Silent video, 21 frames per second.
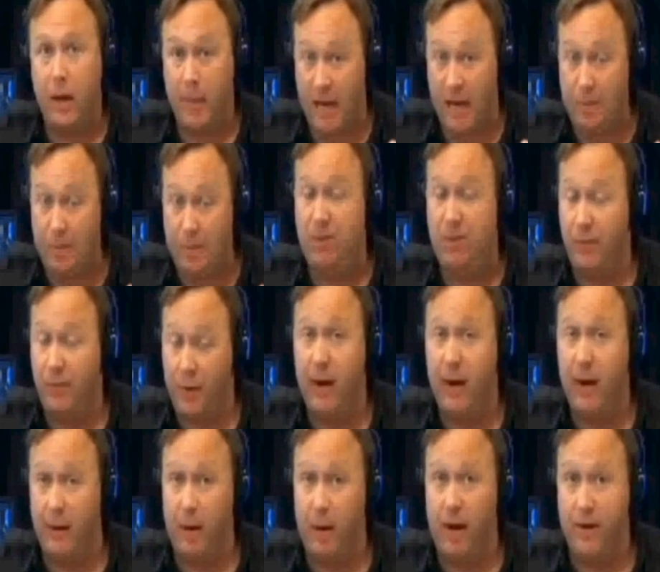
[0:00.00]
It makes me feel
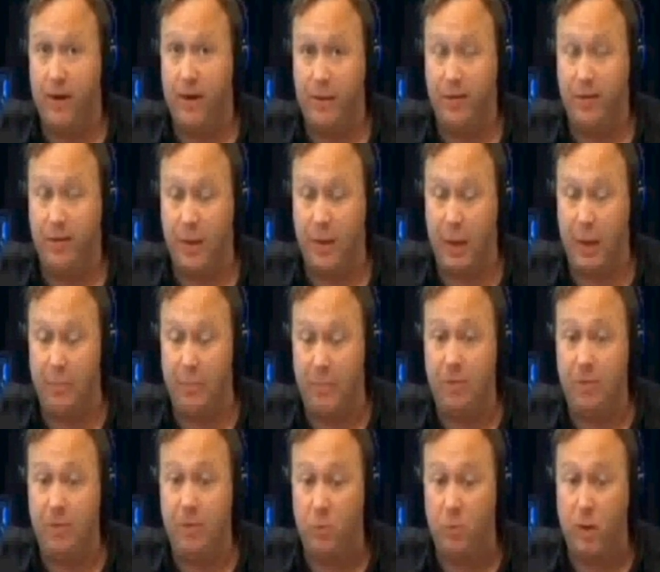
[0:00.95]
very aggressive. It
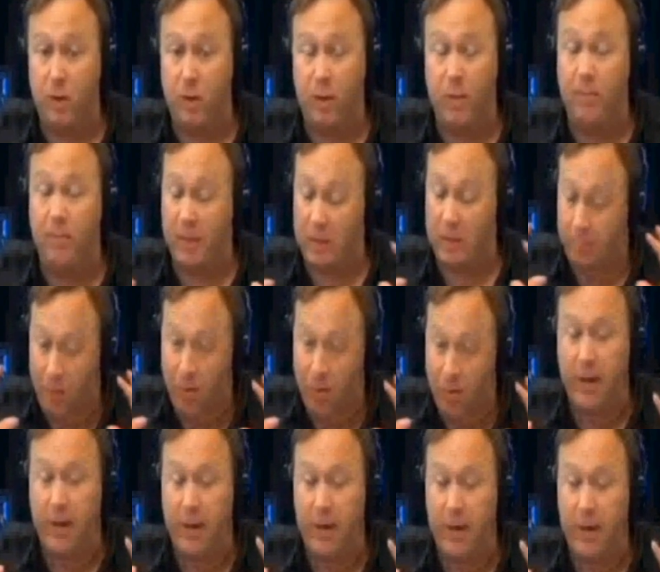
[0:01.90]
makes me want to, but the
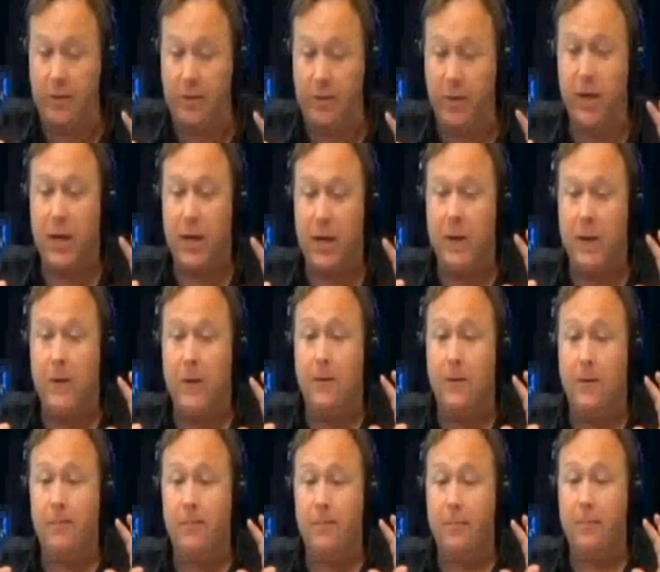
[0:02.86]
point is
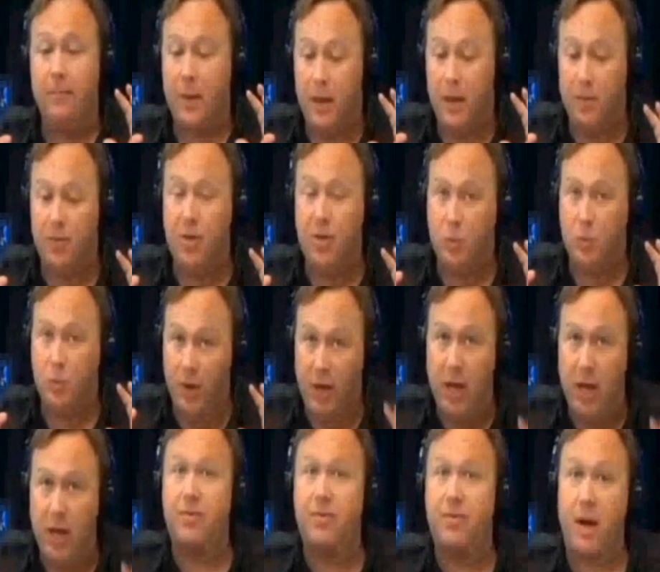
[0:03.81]
that
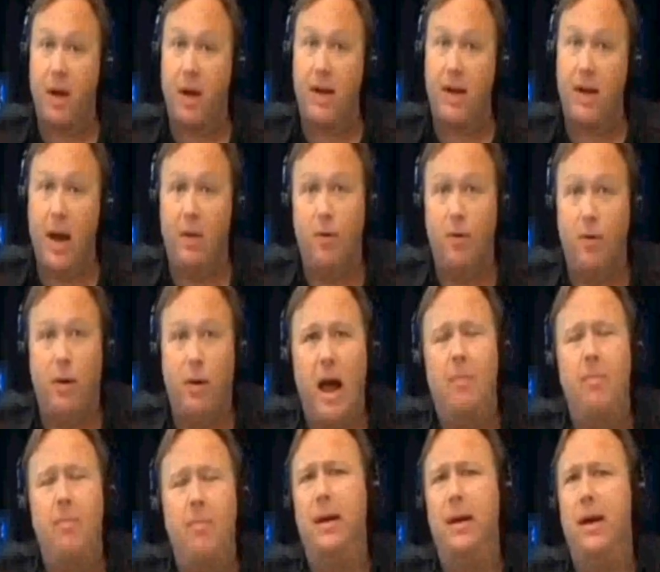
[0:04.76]
when it comes right down to it,
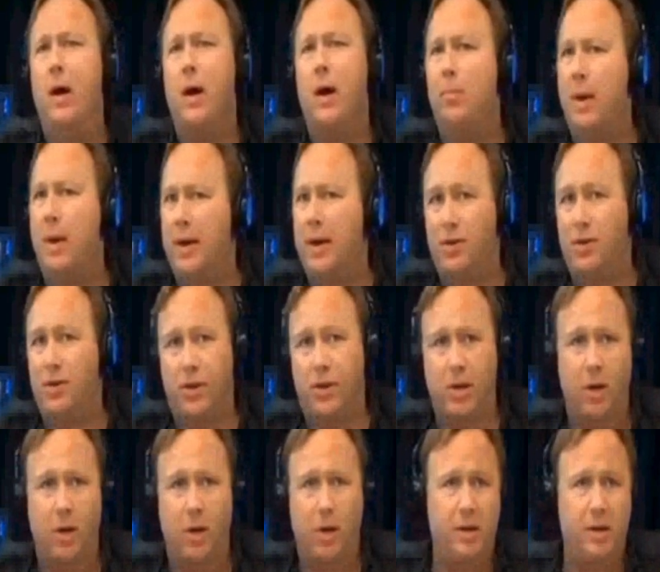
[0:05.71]
how many Homeland
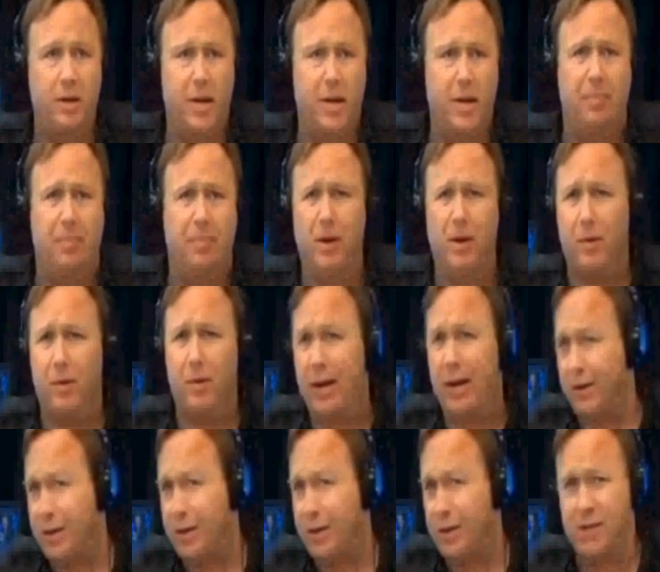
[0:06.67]
Security deputy
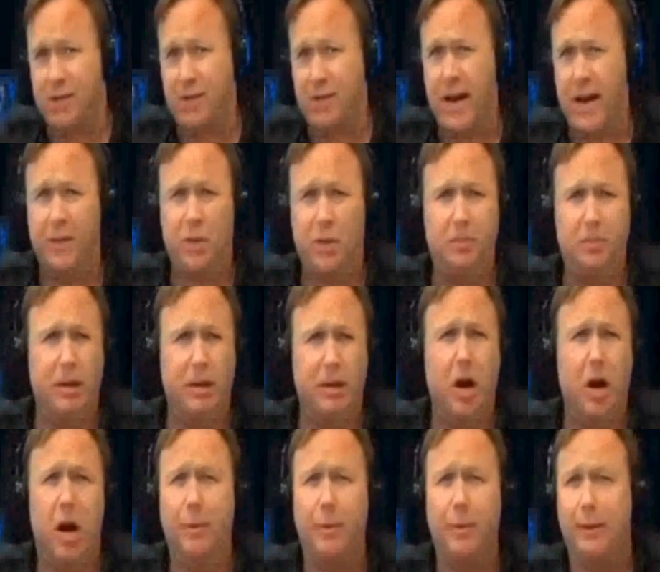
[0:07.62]
directors of states have
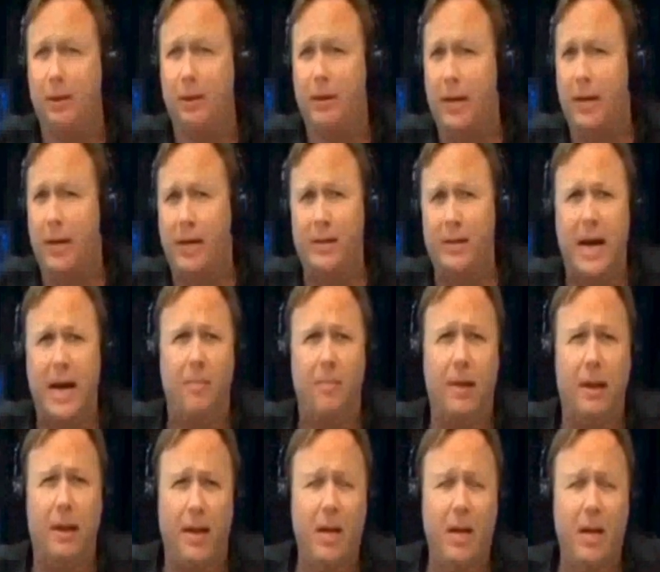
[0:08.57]
been caught with little kids?
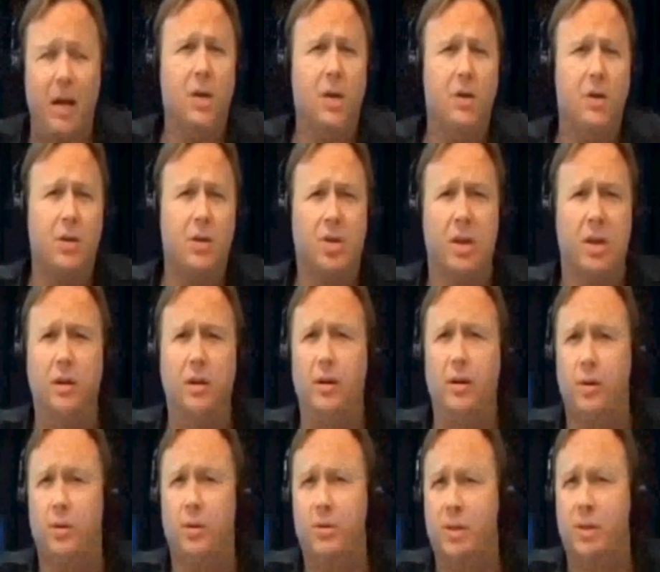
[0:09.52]
How many
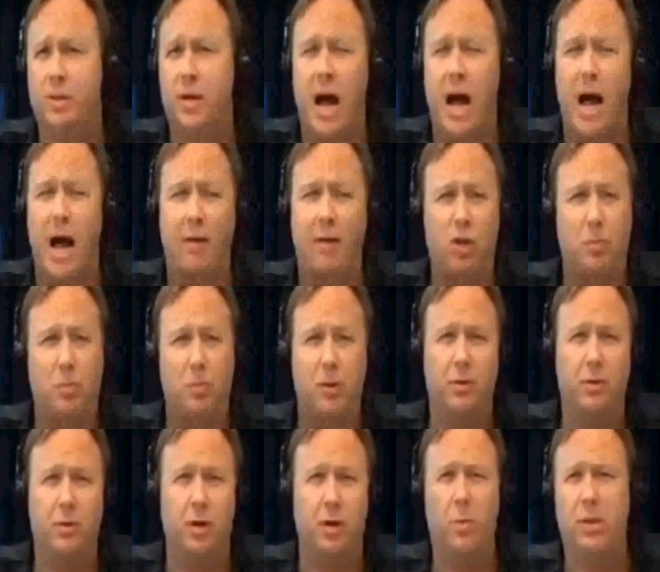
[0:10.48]
senators and
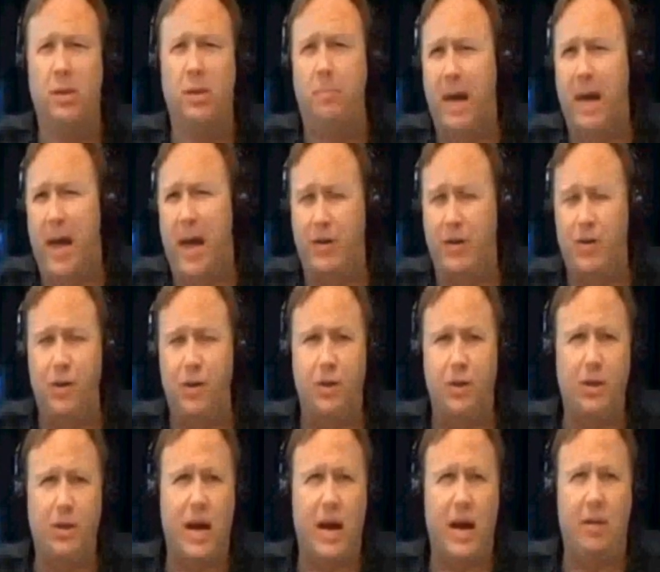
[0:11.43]
congressmen, with the
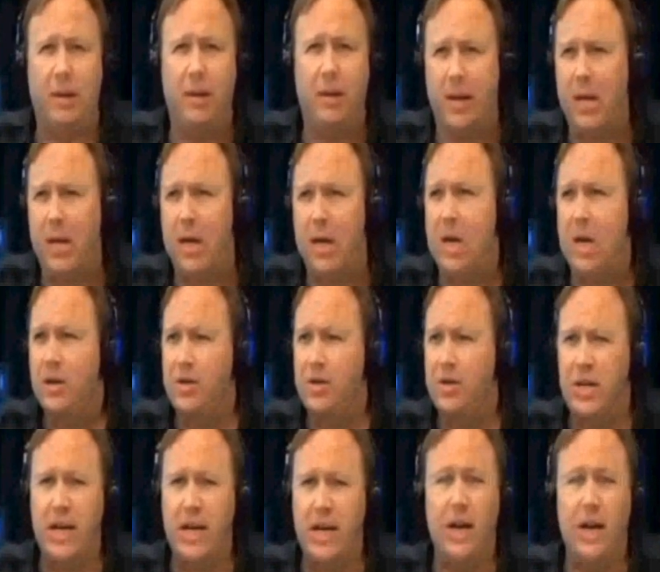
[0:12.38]
pages, and how many
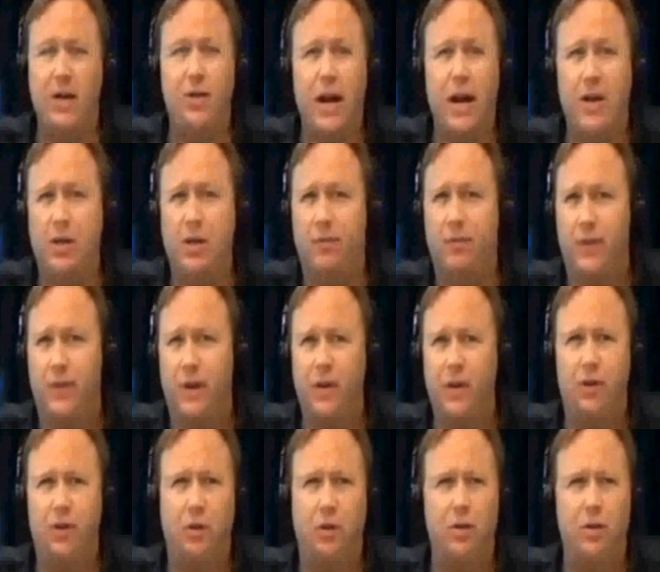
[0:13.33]
DHS
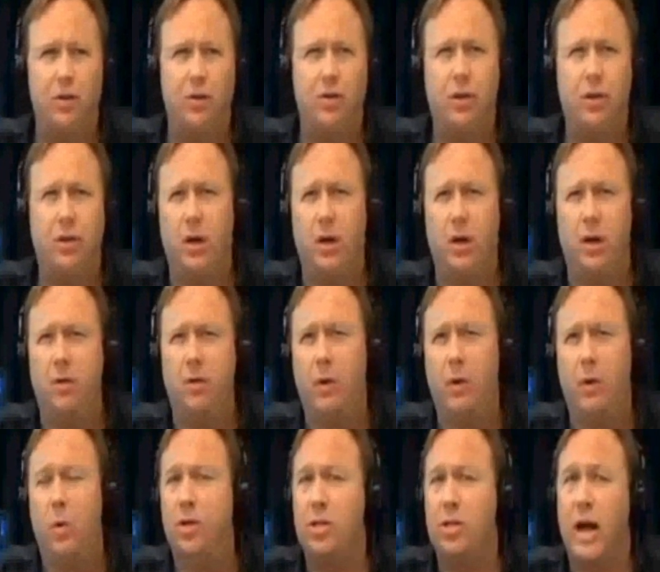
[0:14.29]
officials,
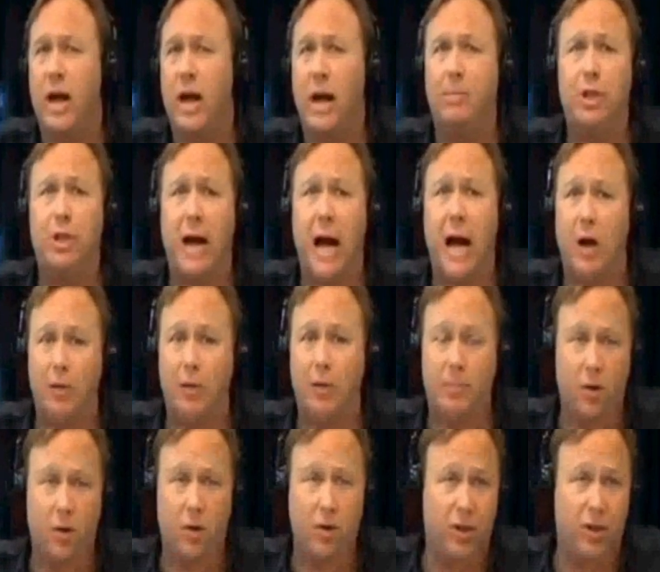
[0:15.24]
that want to stop child
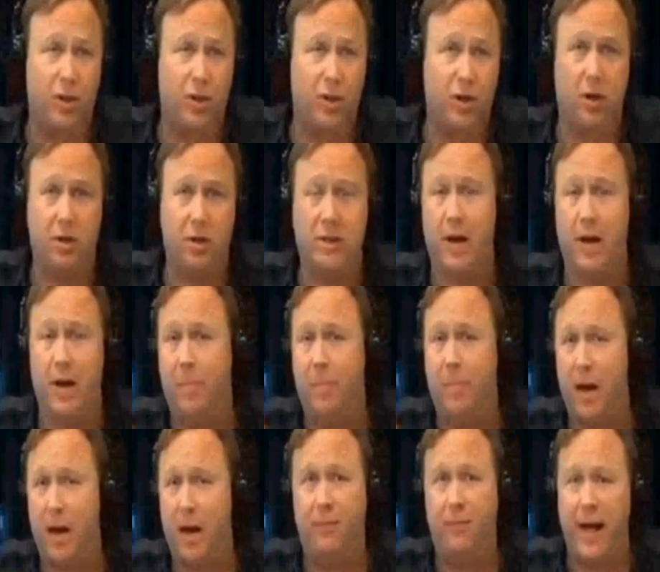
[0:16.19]
abuse, it turns out, are
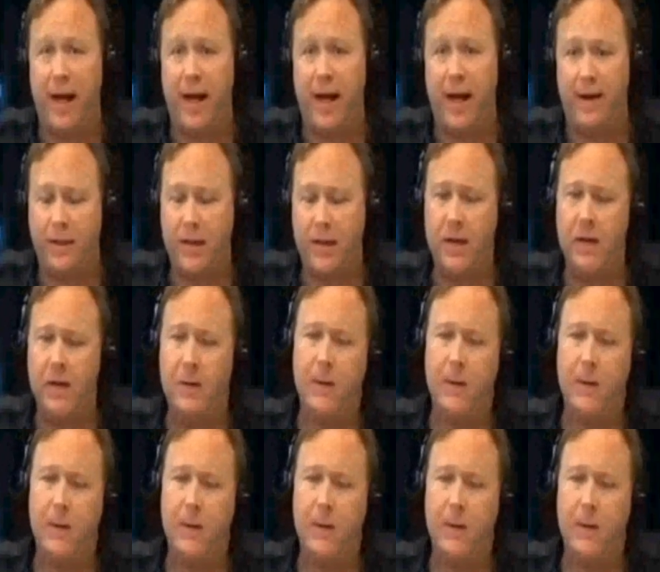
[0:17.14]
pedophiles?